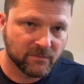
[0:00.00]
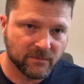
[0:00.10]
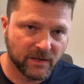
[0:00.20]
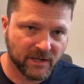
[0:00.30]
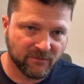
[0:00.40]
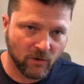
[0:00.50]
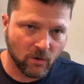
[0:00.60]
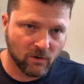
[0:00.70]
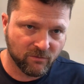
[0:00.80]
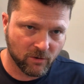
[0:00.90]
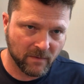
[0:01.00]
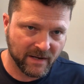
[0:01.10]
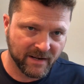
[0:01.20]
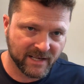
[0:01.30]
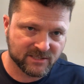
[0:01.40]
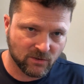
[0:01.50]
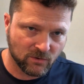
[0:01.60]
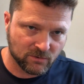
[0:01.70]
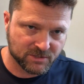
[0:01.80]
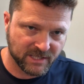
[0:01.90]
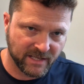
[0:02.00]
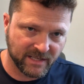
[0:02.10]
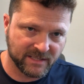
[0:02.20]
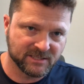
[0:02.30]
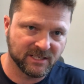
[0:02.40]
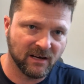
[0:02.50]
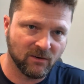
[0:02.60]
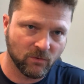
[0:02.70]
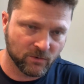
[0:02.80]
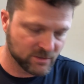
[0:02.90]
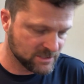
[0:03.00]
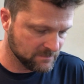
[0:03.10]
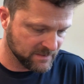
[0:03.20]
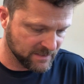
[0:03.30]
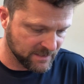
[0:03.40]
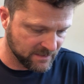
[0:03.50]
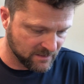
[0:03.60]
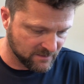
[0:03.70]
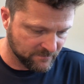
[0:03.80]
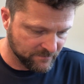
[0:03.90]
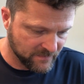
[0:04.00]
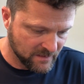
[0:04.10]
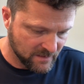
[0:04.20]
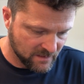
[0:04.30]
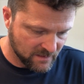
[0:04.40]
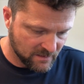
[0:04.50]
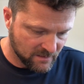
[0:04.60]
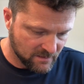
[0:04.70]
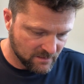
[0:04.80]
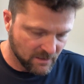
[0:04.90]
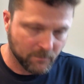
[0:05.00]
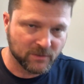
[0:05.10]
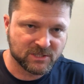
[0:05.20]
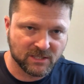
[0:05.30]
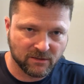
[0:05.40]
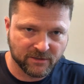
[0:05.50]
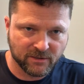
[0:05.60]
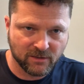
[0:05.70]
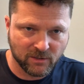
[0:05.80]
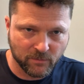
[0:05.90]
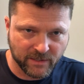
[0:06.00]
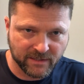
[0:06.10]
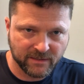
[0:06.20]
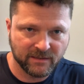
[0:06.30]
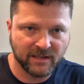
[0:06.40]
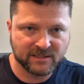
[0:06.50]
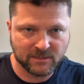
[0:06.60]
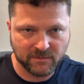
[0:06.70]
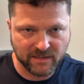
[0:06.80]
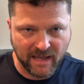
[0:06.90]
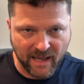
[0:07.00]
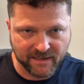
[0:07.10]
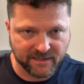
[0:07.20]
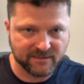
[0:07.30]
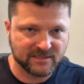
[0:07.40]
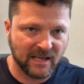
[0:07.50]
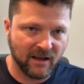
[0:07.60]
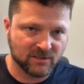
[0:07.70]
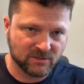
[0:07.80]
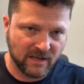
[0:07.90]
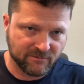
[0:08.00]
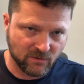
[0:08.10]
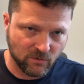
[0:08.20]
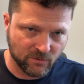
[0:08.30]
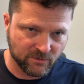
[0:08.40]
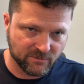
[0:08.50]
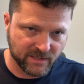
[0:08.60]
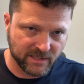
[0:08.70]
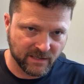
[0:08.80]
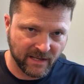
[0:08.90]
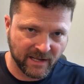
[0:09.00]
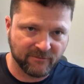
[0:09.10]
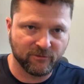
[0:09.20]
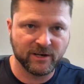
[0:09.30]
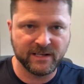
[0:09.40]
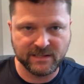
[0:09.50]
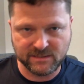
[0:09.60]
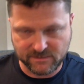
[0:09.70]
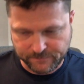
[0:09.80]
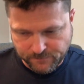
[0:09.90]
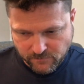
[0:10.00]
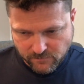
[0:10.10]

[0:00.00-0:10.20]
enough oil for my next oil change, and I'll order some of the upper cylinder lubricant and some of the additives. I also have to order the antifreeze and